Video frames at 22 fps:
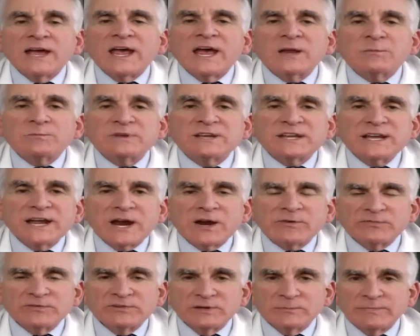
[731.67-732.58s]
And be
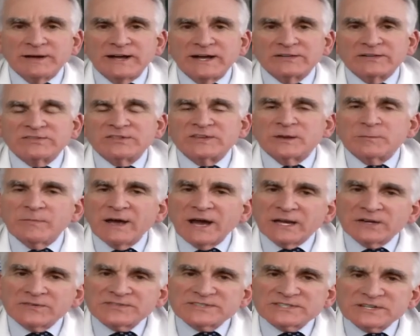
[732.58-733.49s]
careful about the
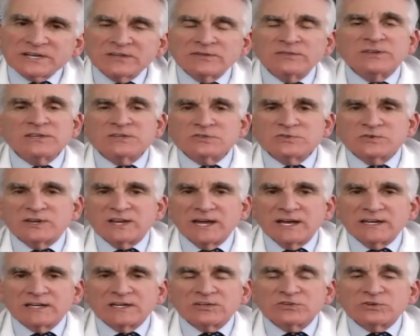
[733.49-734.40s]
amount of sun that you get